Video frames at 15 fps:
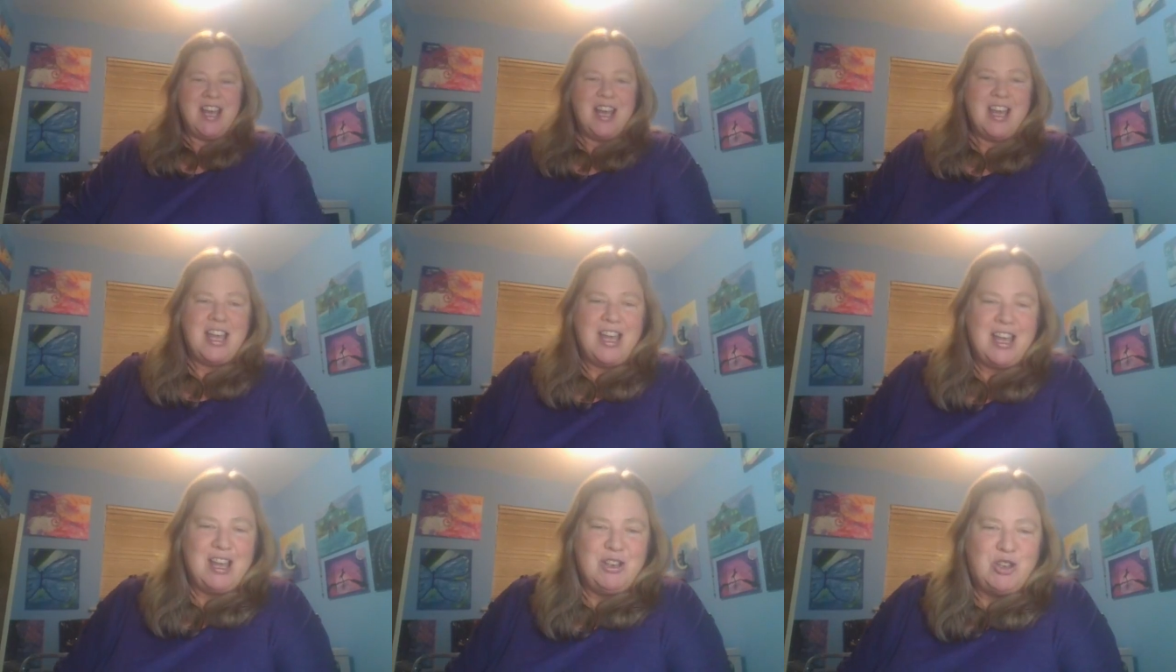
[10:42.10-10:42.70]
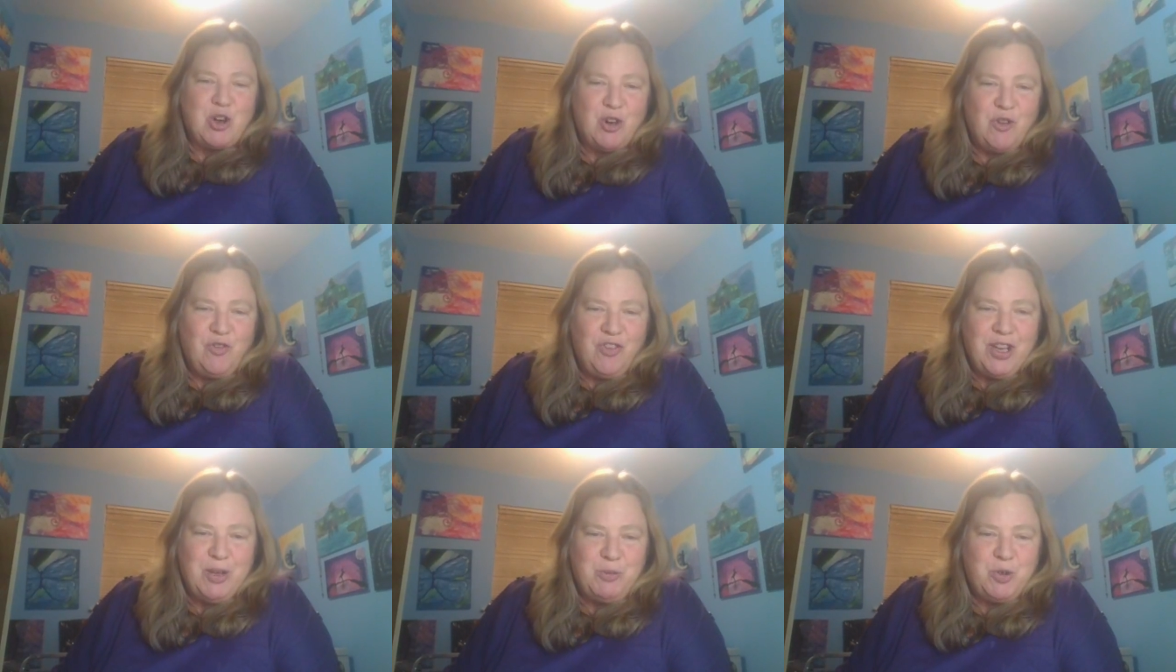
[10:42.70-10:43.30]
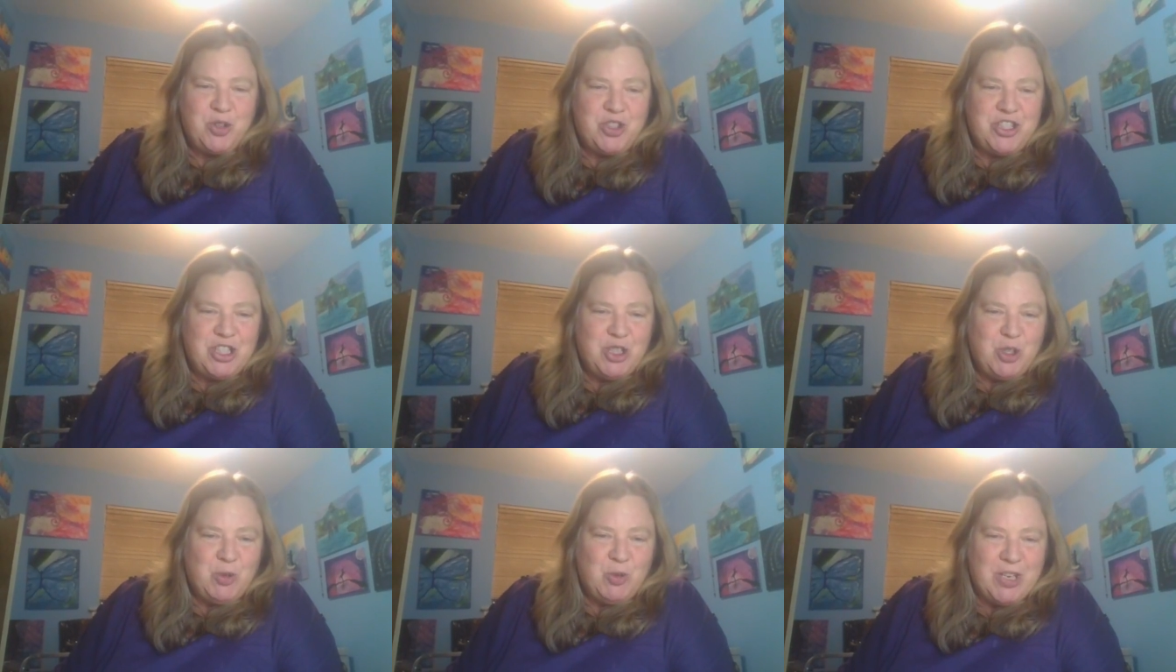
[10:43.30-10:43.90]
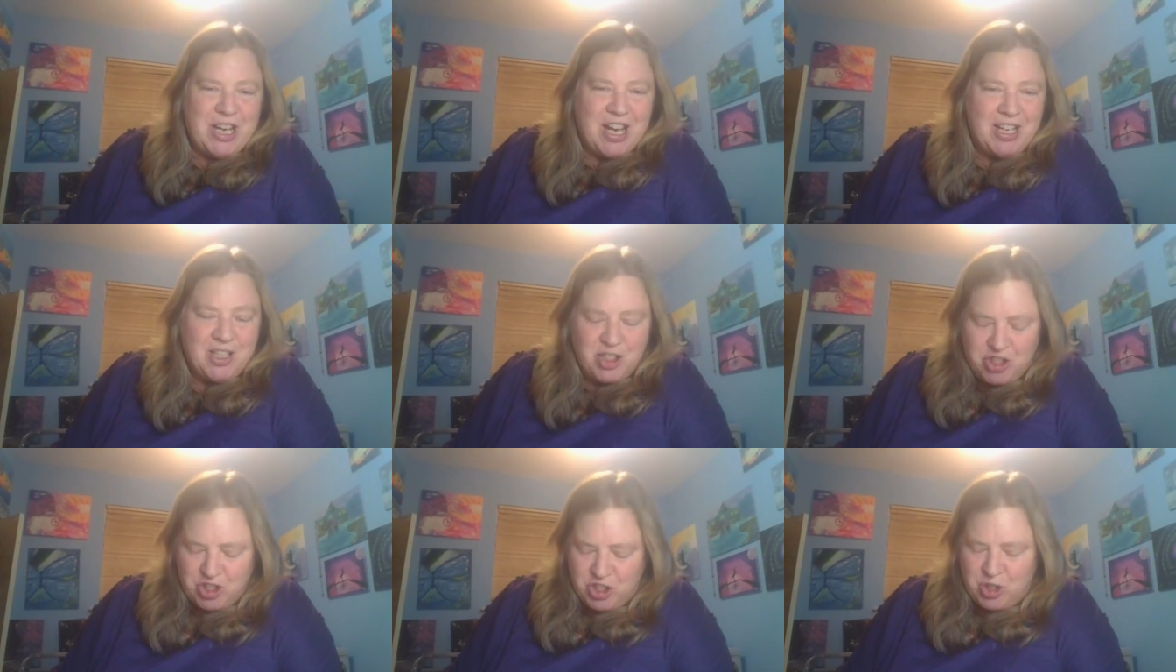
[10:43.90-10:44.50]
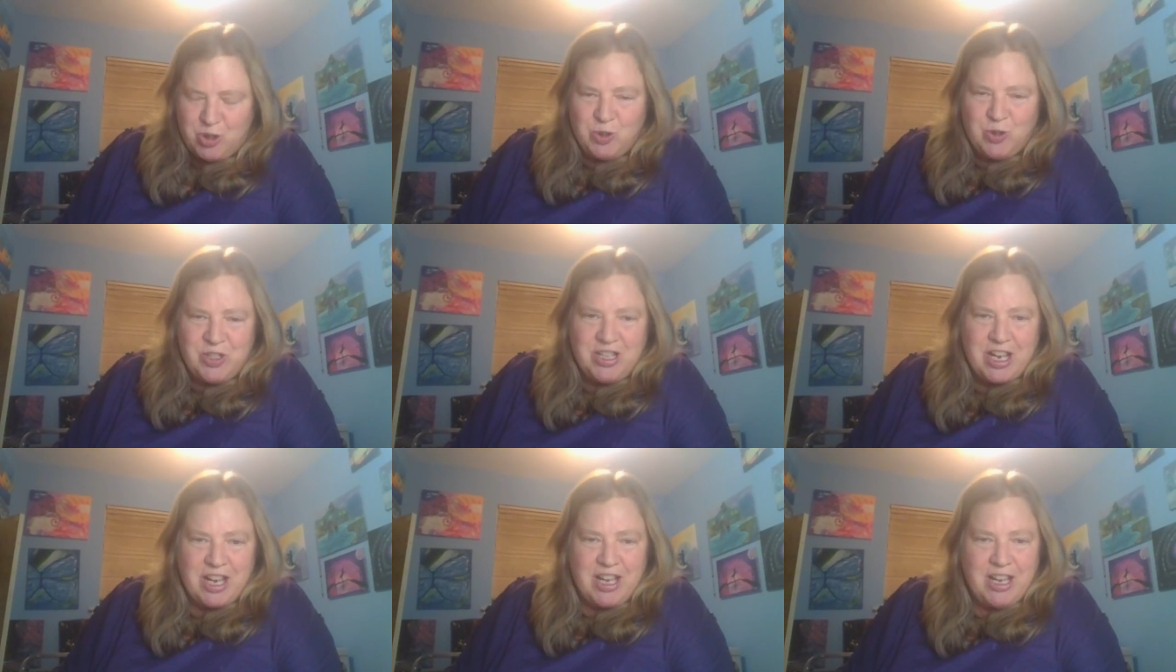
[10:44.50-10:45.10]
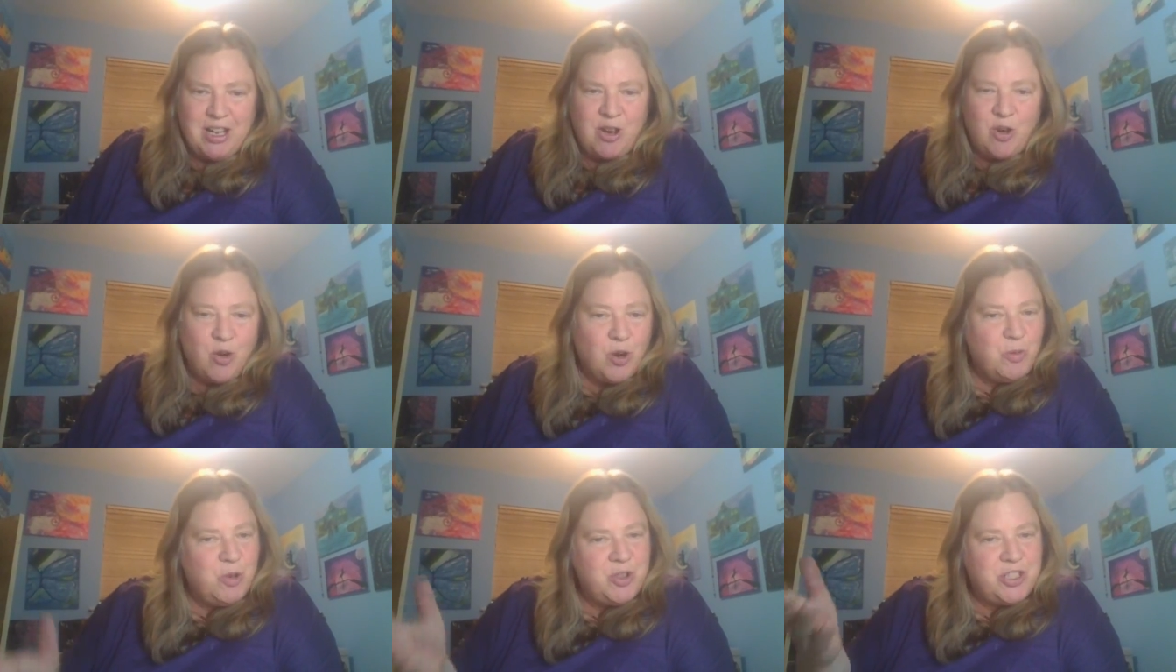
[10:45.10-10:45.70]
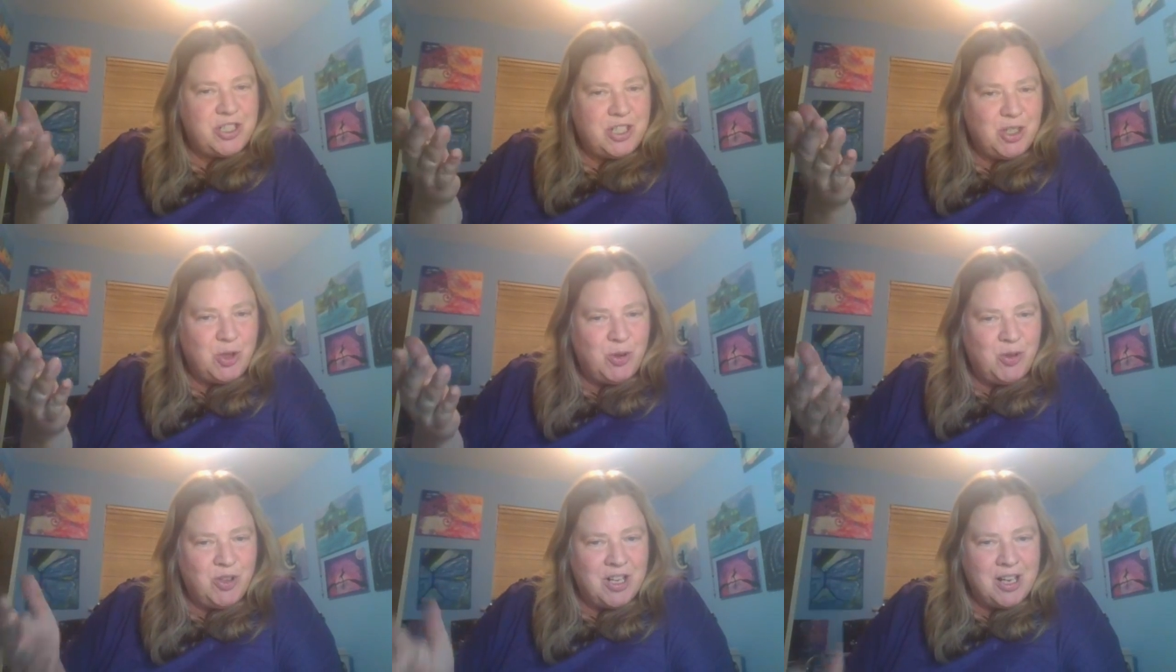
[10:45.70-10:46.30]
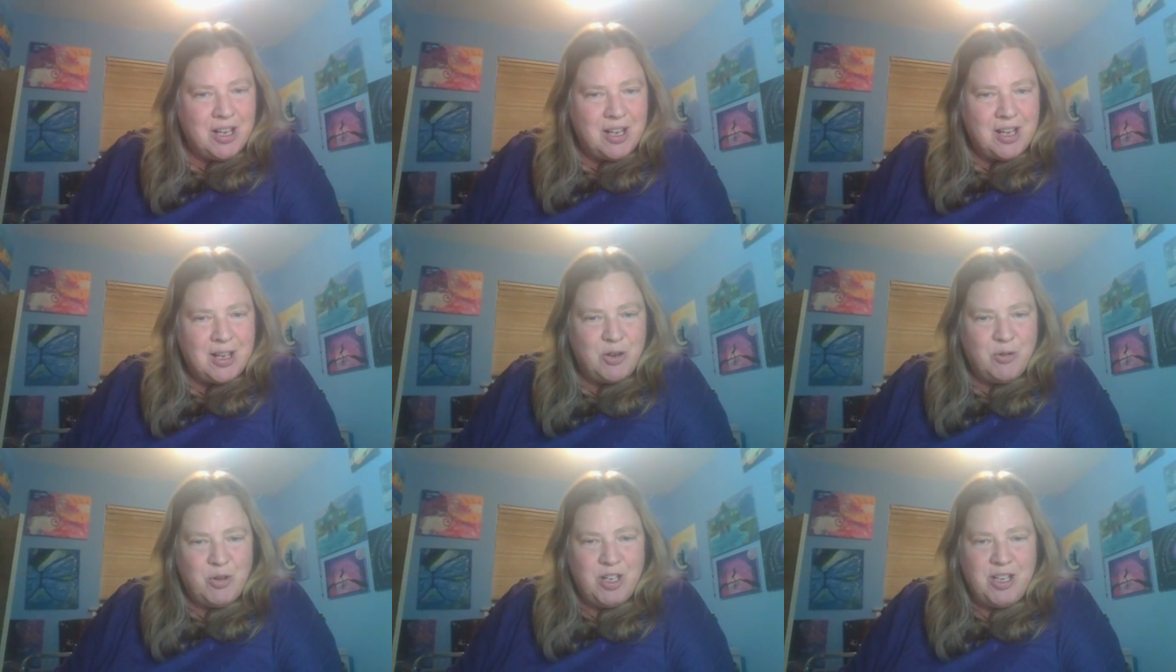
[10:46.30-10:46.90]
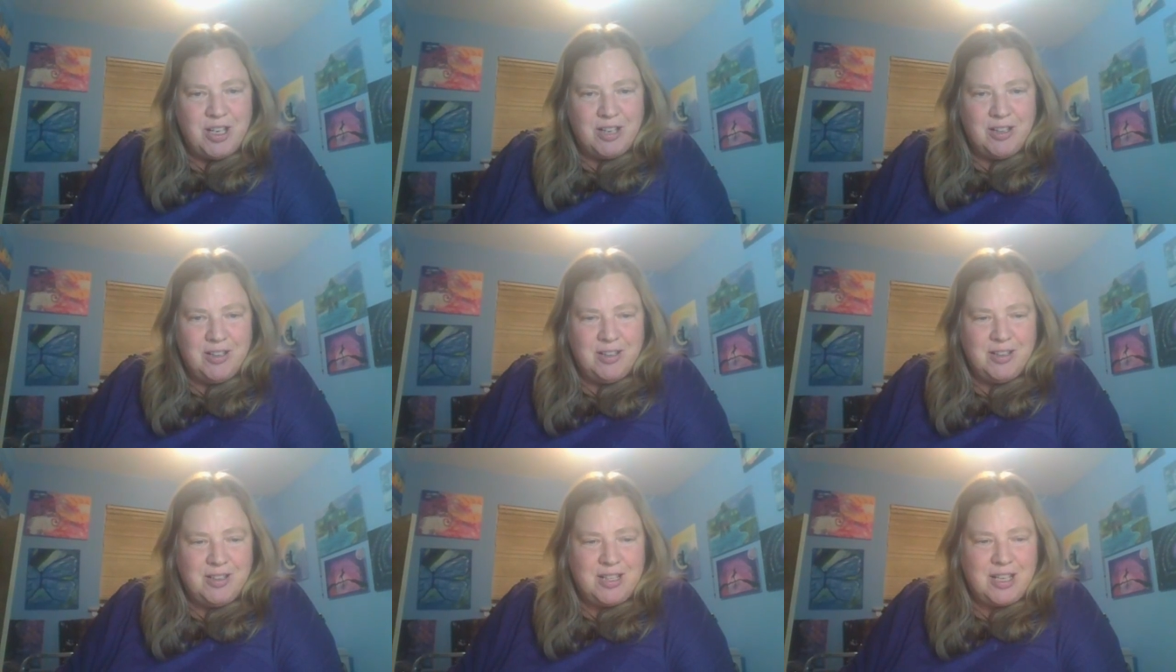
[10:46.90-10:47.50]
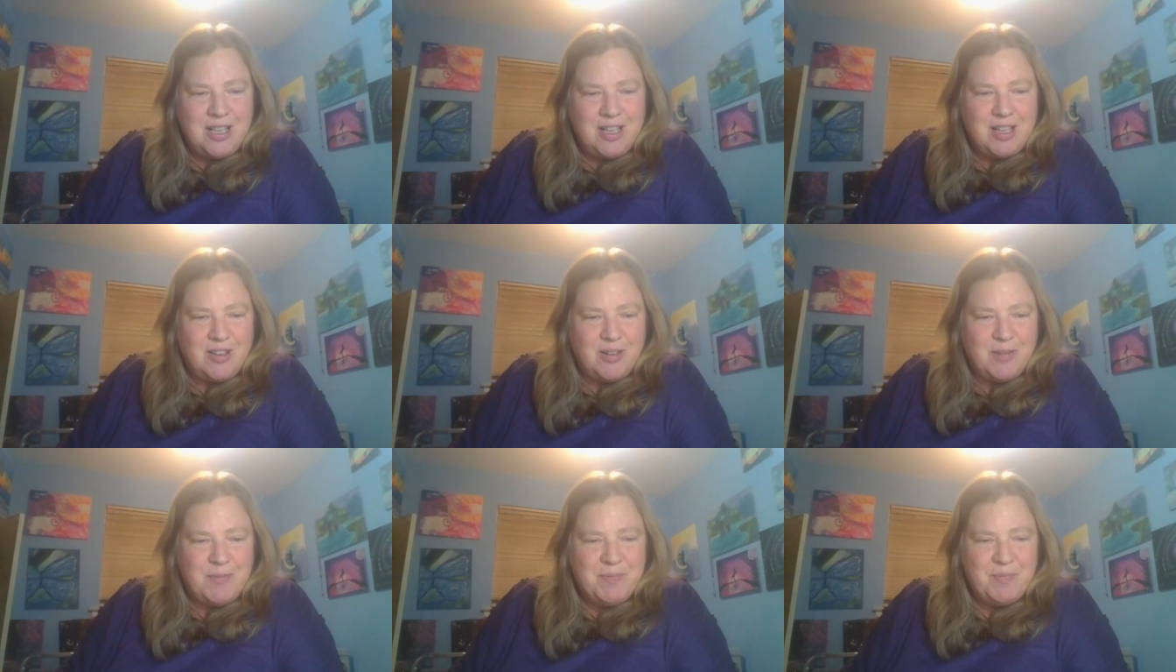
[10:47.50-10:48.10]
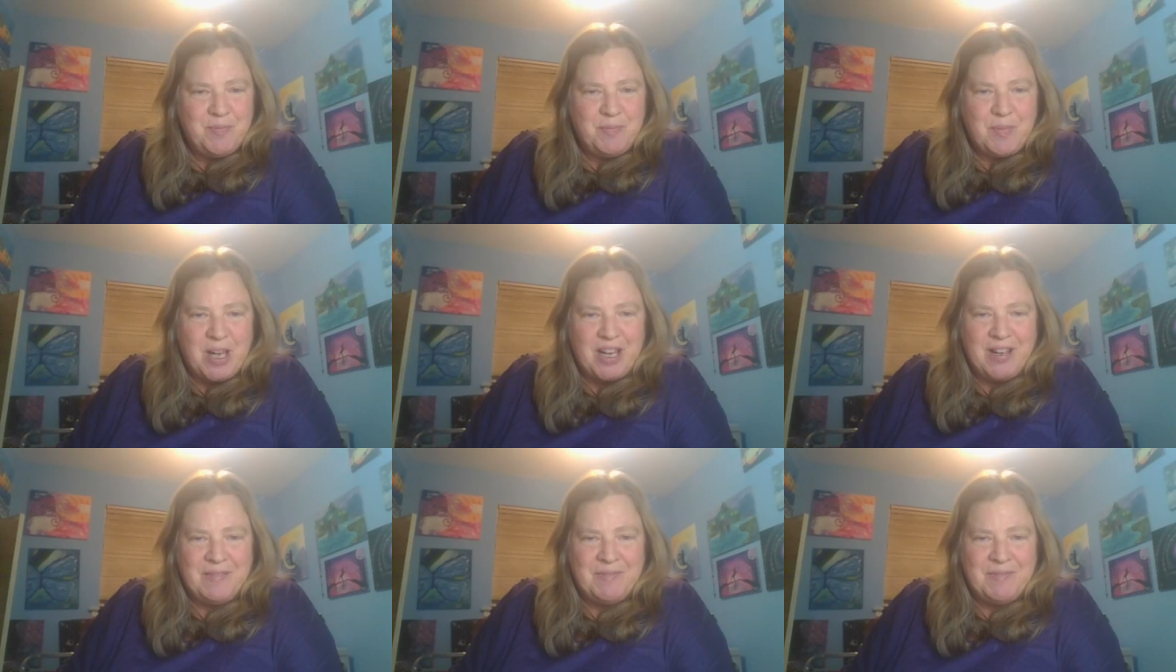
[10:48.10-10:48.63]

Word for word: and hopefully, we'll see you next Tuesday or we'll see you at a reading. Take care. Bye.